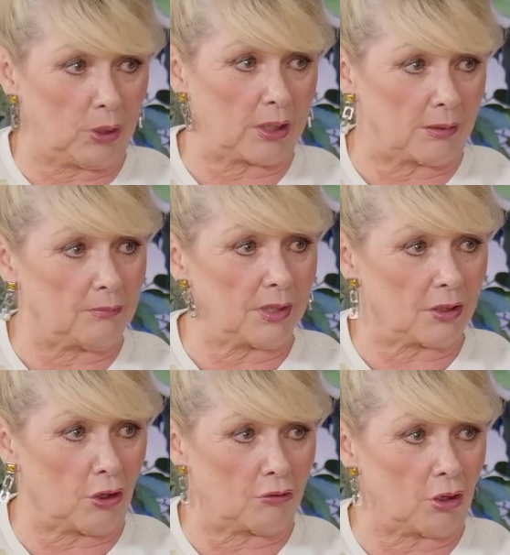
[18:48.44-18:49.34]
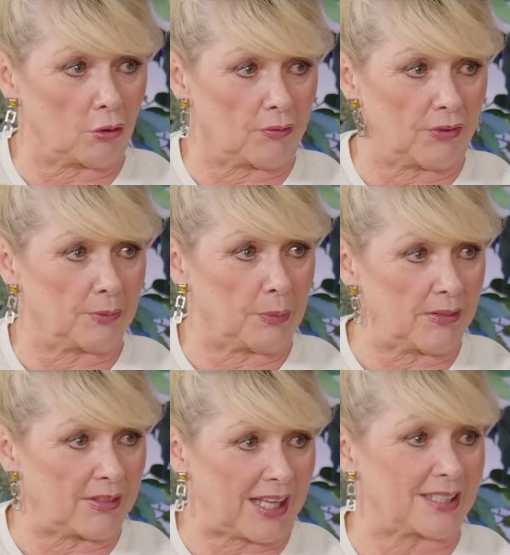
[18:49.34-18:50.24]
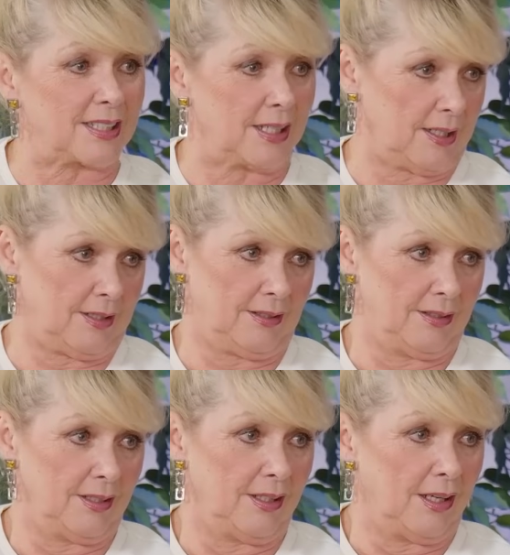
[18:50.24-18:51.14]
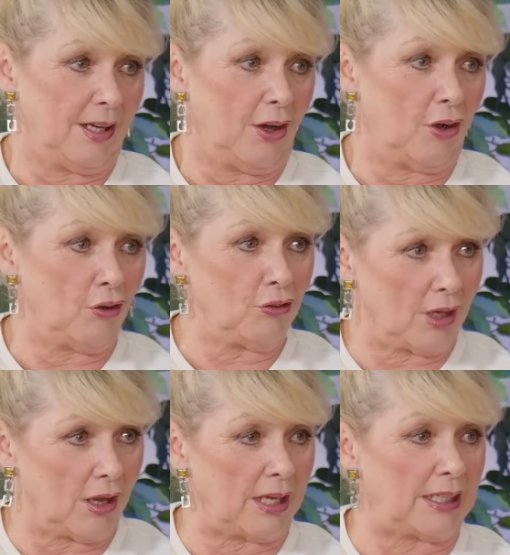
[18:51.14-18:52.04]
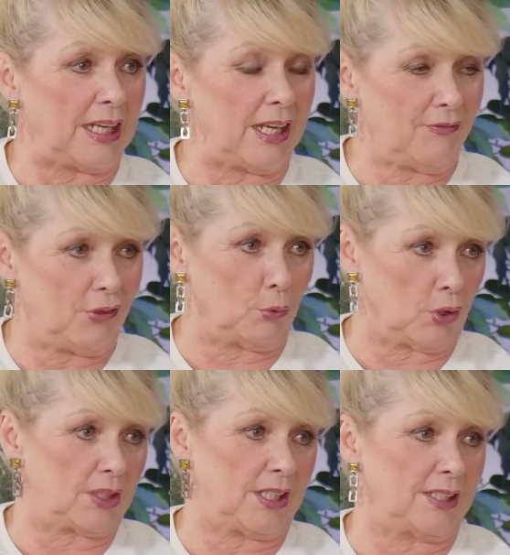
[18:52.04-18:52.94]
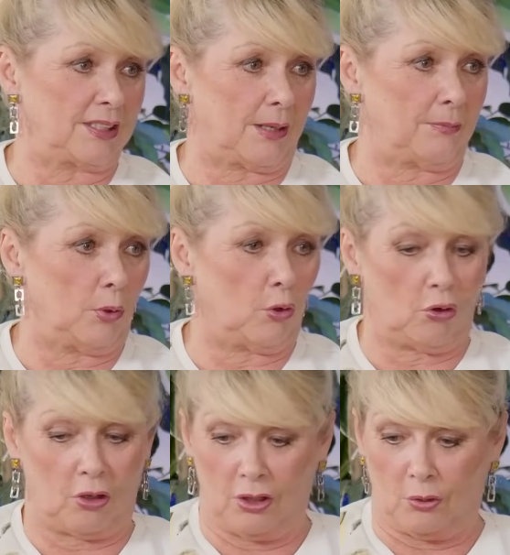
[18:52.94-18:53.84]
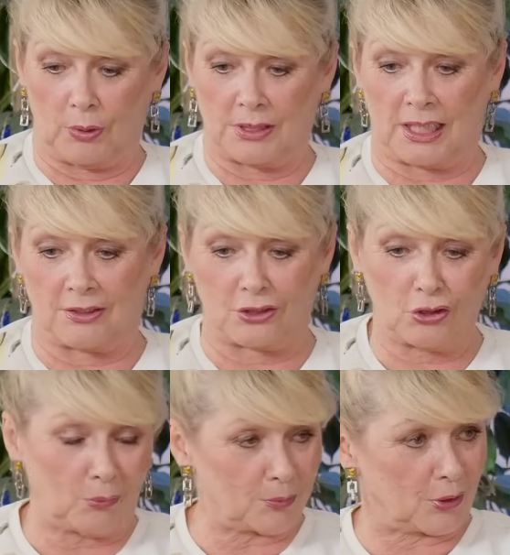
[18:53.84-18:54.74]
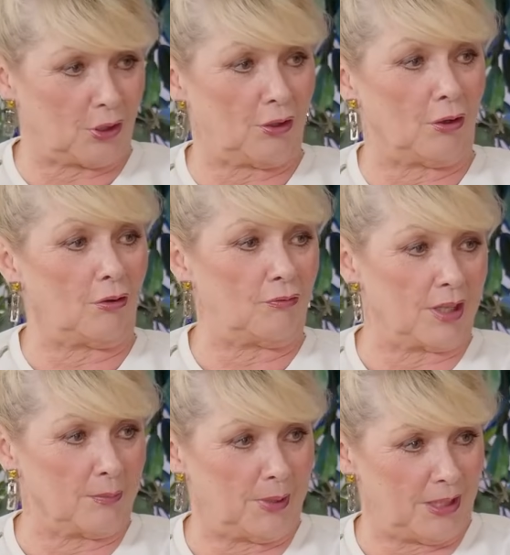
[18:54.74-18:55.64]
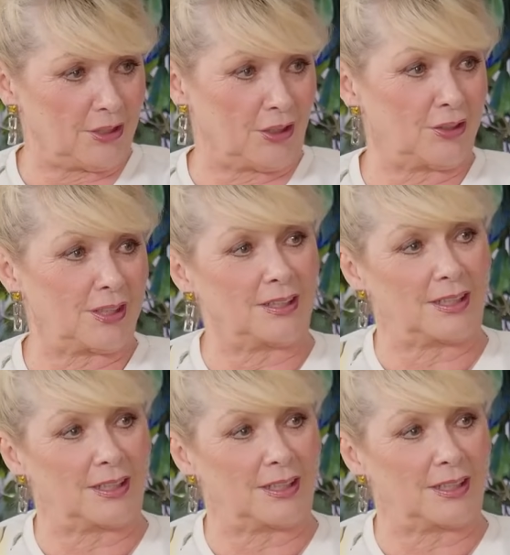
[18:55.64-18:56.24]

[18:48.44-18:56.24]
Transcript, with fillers: Wickham, the choreographer, went, that's it. On the line, if you want to see some more, we take the top skirt off and the miniskirts wow.